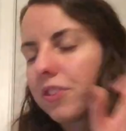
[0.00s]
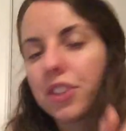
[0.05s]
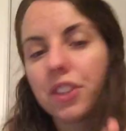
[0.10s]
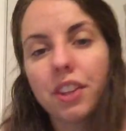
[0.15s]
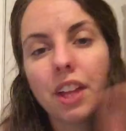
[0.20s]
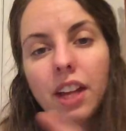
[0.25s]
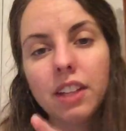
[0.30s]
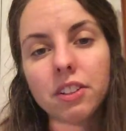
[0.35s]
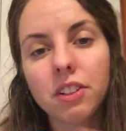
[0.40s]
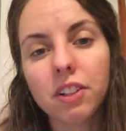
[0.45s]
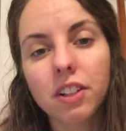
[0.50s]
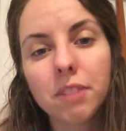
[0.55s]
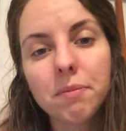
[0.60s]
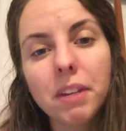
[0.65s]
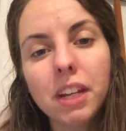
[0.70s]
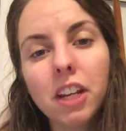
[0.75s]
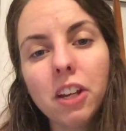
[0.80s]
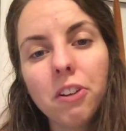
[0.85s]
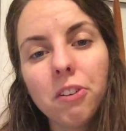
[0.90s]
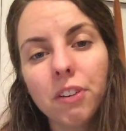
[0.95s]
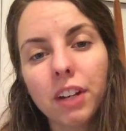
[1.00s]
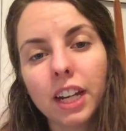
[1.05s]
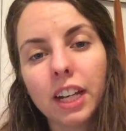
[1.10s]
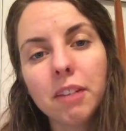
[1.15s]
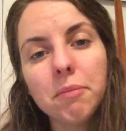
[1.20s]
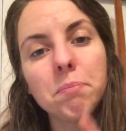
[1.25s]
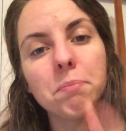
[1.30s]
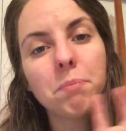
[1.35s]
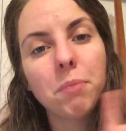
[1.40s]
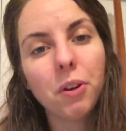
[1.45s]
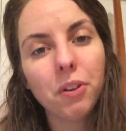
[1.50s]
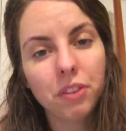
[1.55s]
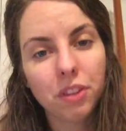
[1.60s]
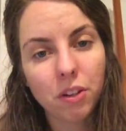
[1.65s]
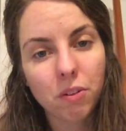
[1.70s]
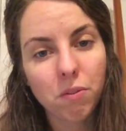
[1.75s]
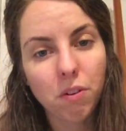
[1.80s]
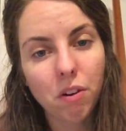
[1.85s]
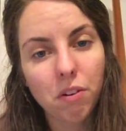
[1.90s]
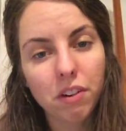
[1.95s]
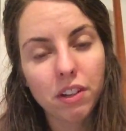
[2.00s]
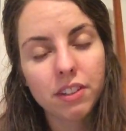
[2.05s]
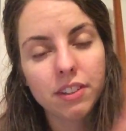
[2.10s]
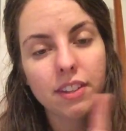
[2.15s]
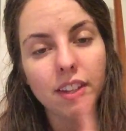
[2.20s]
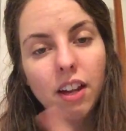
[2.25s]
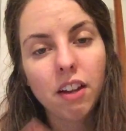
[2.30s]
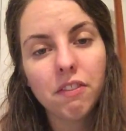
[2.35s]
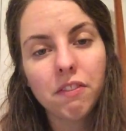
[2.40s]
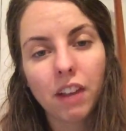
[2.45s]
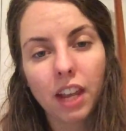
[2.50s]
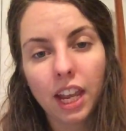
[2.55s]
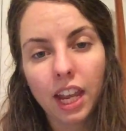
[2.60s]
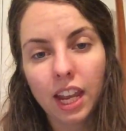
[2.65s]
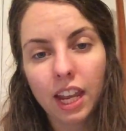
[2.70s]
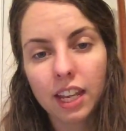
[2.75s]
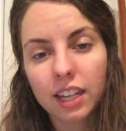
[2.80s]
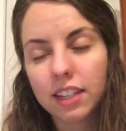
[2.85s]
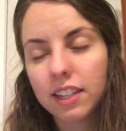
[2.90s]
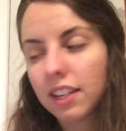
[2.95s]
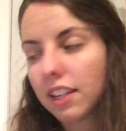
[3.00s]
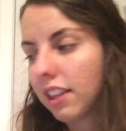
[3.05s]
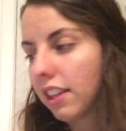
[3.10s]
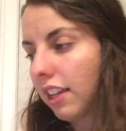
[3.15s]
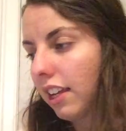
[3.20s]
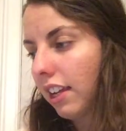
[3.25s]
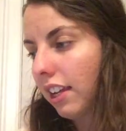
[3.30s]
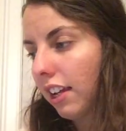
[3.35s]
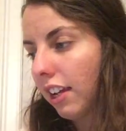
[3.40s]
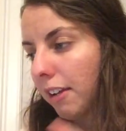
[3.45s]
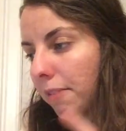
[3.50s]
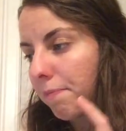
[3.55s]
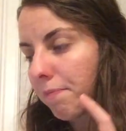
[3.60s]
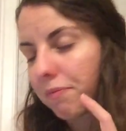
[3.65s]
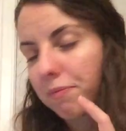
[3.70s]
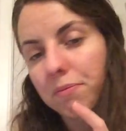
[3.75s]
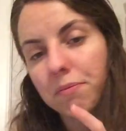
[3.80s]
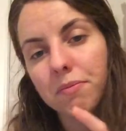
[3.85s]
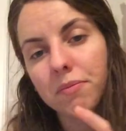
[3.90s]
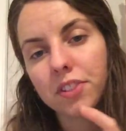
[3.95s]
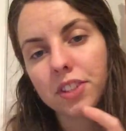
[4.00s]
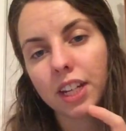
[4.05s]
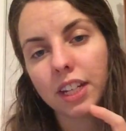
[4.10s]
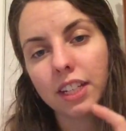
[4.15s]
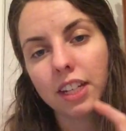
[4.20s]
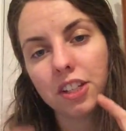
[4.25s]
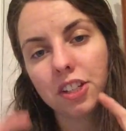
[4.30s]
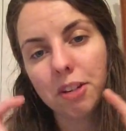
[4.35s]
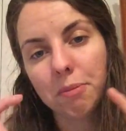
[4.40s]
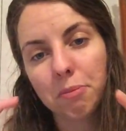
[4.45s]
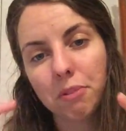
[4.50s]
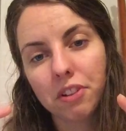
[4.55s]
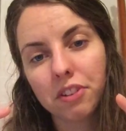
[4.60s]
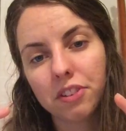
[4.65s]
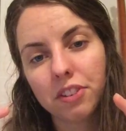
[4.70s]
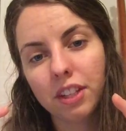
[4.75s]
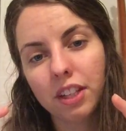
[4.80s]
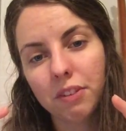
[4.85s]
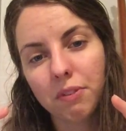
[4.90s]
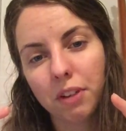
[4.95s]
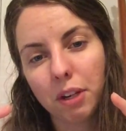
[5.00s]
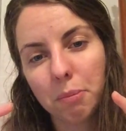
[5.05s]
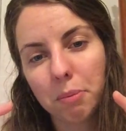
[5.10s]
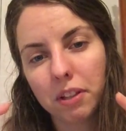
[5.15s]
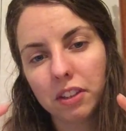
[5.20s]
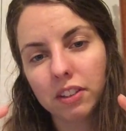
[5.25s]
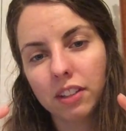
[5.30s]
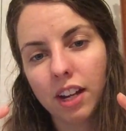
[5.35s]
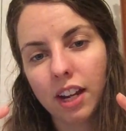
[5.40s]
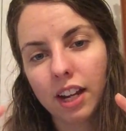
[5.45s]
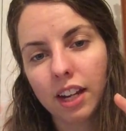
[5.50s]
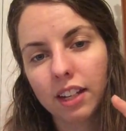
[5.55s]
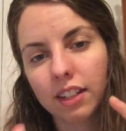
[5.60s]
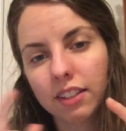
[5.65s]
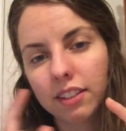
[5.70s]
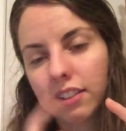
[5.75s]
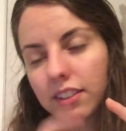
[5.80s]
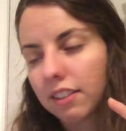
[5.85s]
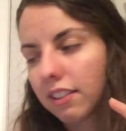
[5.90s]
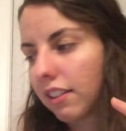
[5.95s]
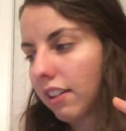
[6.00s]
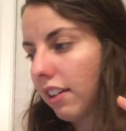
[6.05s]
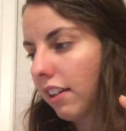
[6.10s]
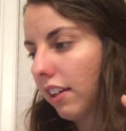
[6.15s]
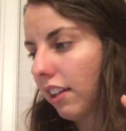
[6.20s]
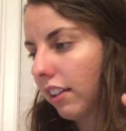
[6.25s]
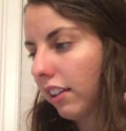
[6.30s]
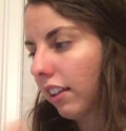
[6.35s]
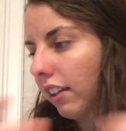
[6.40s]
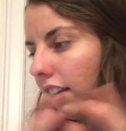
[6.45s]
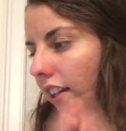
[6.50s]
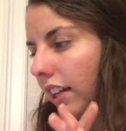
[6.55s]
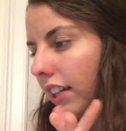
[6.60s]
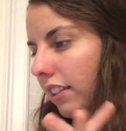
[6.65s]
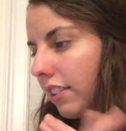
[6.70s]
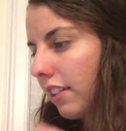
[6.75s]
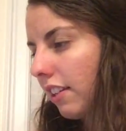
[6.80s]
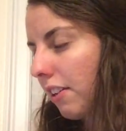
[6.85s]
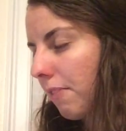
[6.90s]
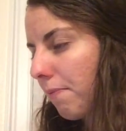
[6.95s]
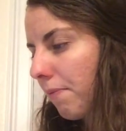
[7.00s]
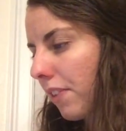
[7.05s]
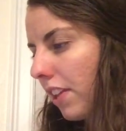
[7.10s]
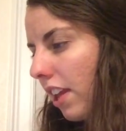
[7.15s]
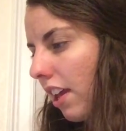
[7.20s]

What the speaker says: So that's all going to be in green, both the quote itself and the citation parentheses where you put lines and lines there.